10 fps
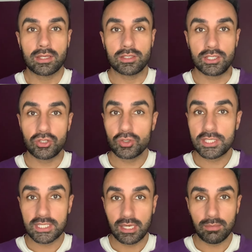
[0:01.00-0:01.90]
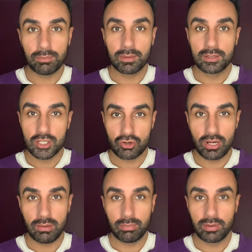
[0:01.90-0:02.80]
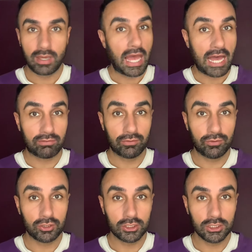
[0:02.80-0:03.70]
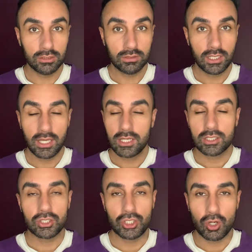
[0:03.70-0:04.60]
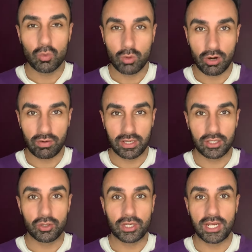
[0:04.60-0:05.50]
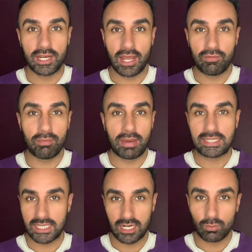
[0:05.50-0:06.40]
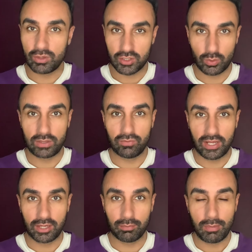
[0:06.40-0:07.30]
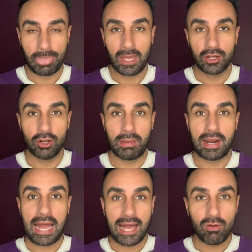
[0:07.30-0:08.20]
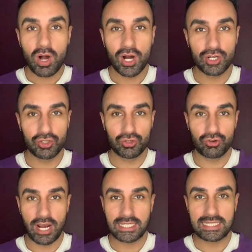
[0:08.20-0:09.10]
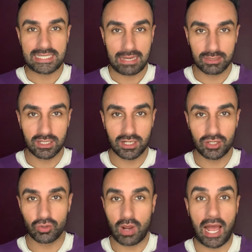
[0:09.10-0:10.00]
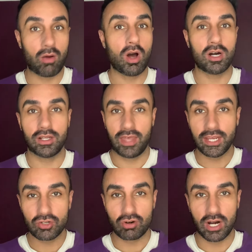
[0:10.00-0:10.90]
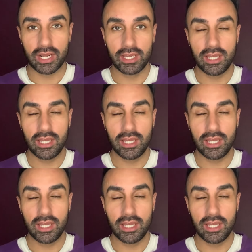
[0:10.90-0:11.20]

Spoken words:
Did you skip, trip, have a fall? Don't worry, you can never mess it up with a twin flame. No matter how hard you try to sabotage or how hard they try,